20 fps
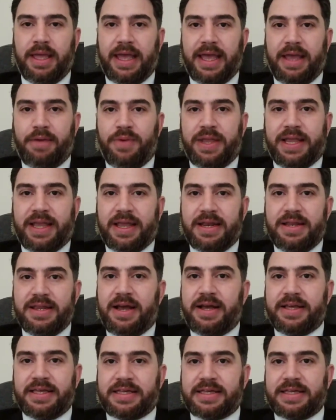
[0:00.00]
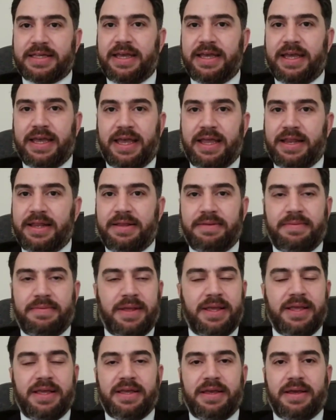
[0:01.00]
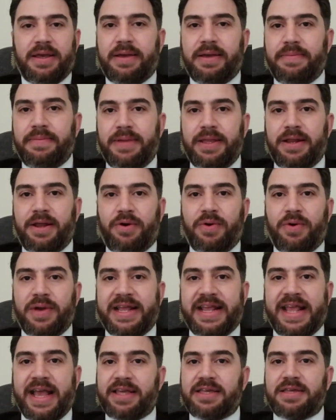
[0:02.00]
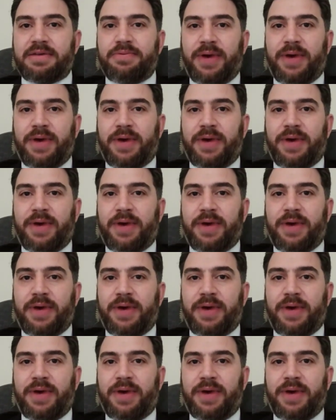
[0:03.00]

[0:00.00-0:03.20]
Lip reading: And we cannot sit and guess